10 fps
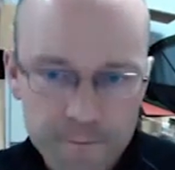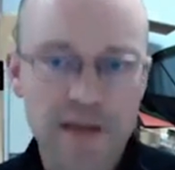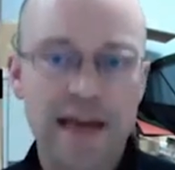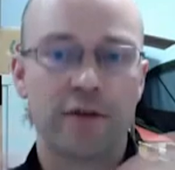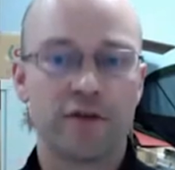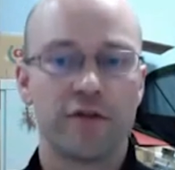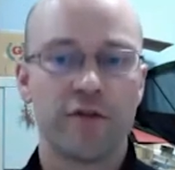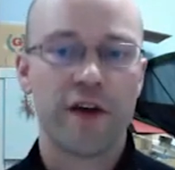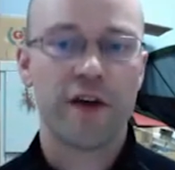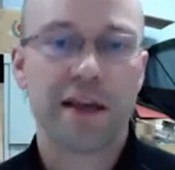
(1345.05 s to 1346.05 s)

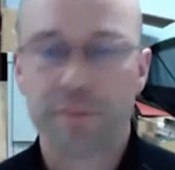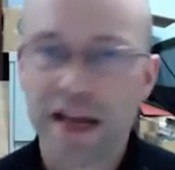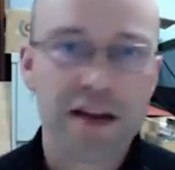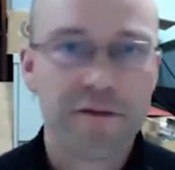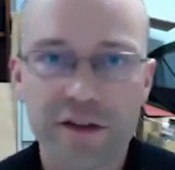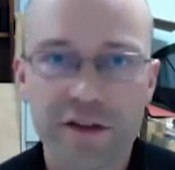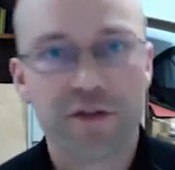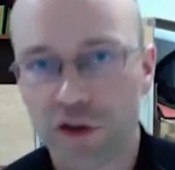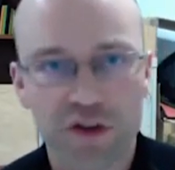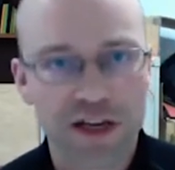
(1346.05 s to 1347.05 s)
countervailing benefit of
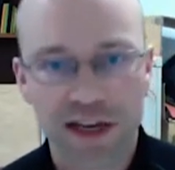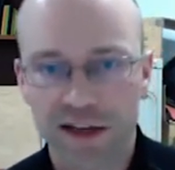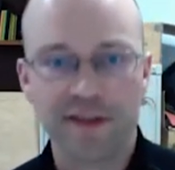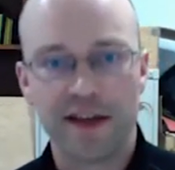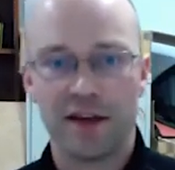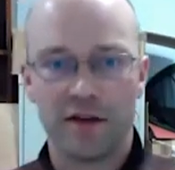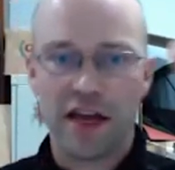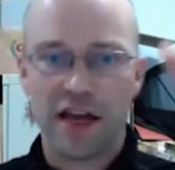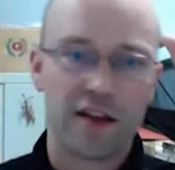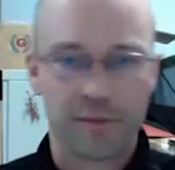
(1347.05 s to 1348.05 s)
sociality, and
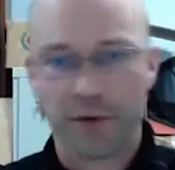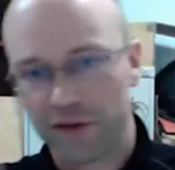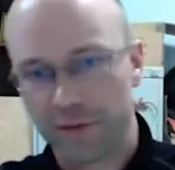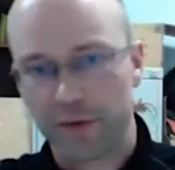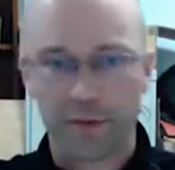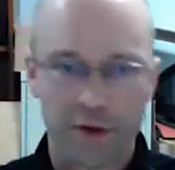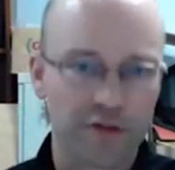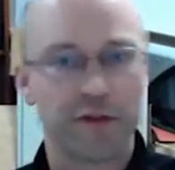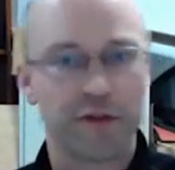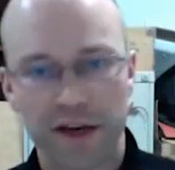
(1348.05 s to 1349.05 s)
here's the possible
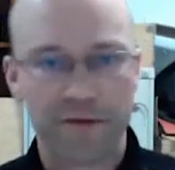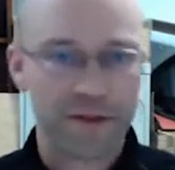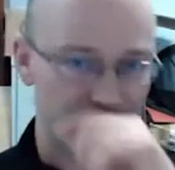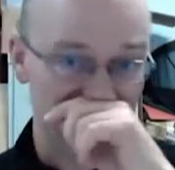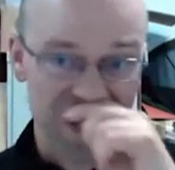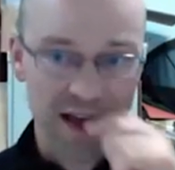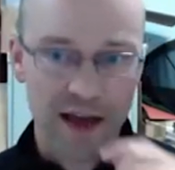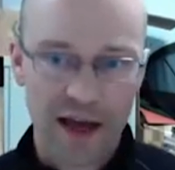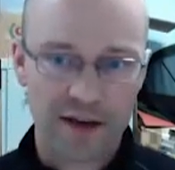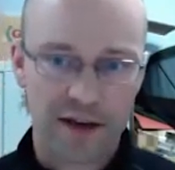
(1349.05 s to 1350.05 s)
costs and benefits.
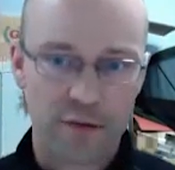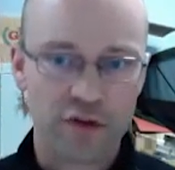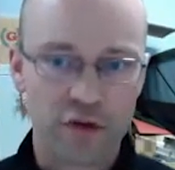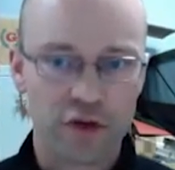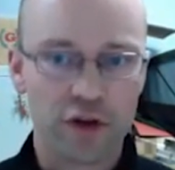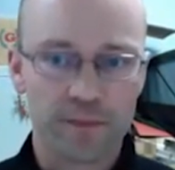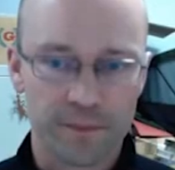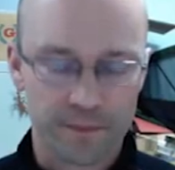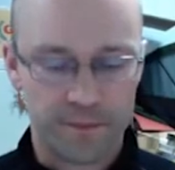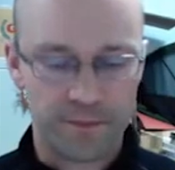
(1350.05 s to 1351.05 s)
And it was all
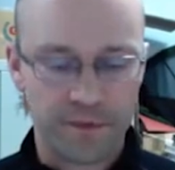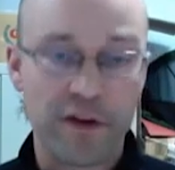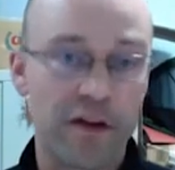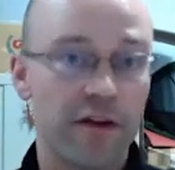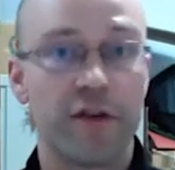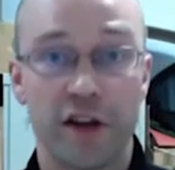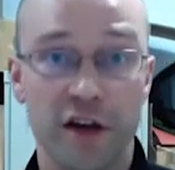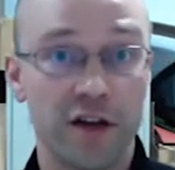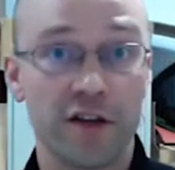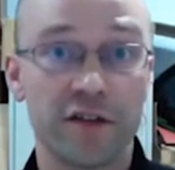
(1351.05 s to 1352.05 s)
very, very
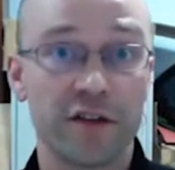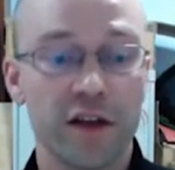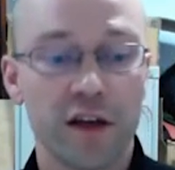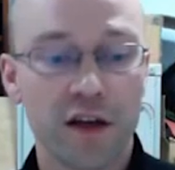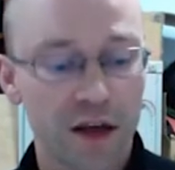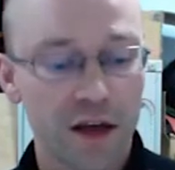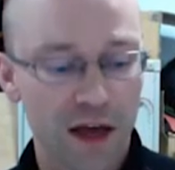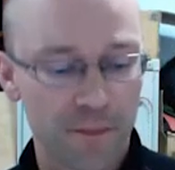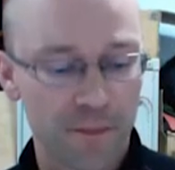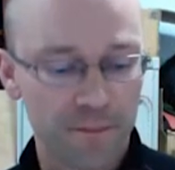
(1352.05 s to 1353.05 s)
nice
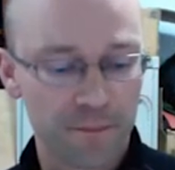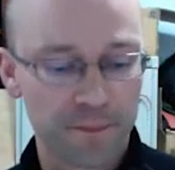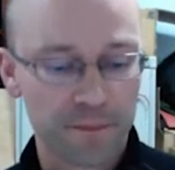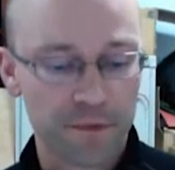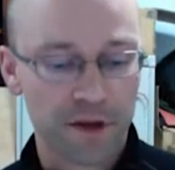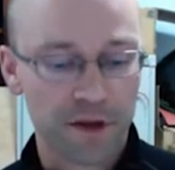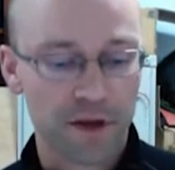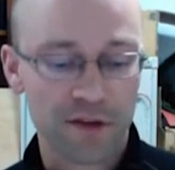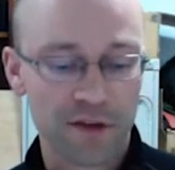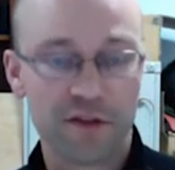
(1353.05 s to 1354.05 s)

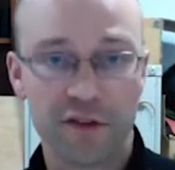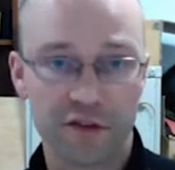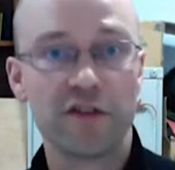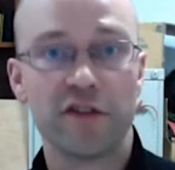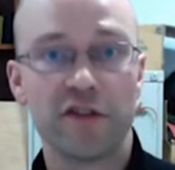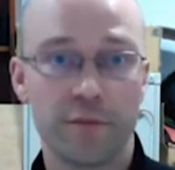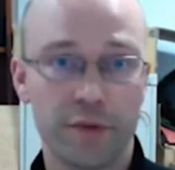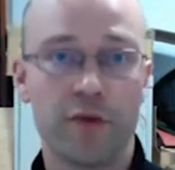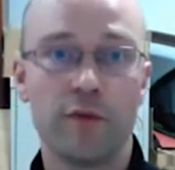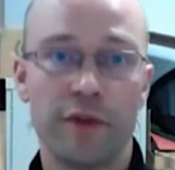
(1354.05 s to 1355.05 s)
as a suggestion,
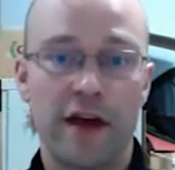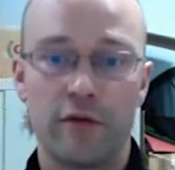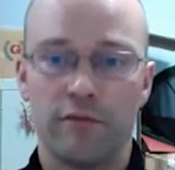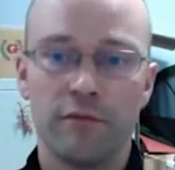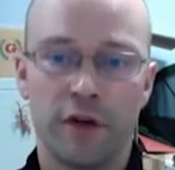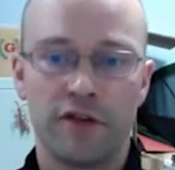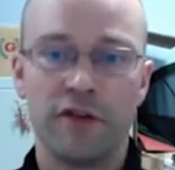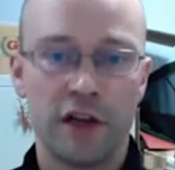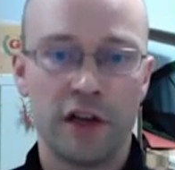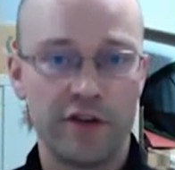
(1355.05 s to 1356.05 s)
but without much
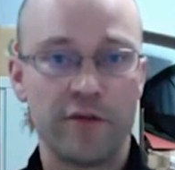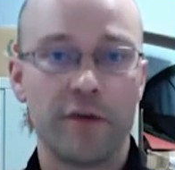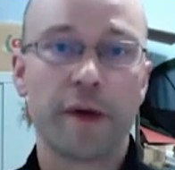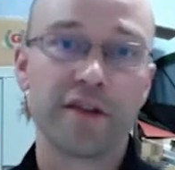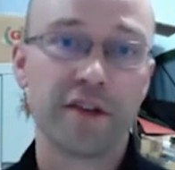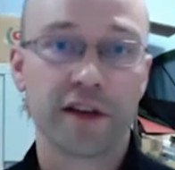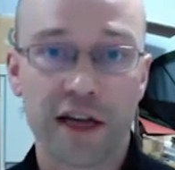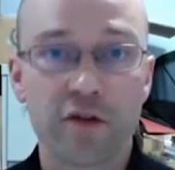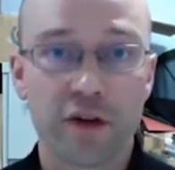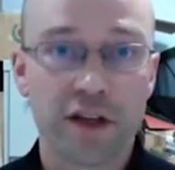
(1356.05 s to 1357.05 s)
knowledge of the basic
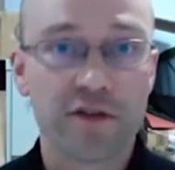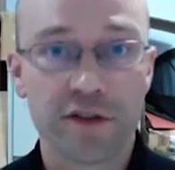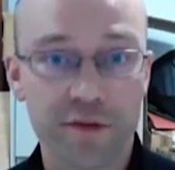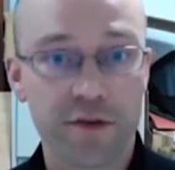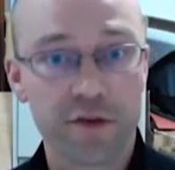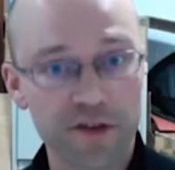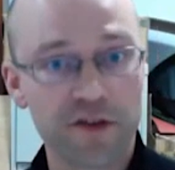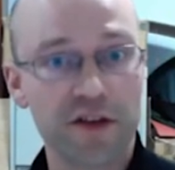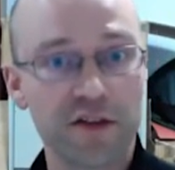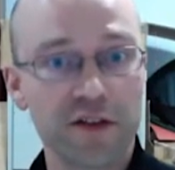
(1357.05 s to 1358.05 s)
natural history of the
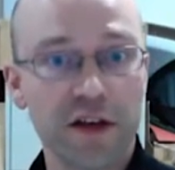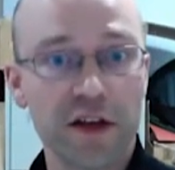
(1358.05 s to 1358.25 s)
species.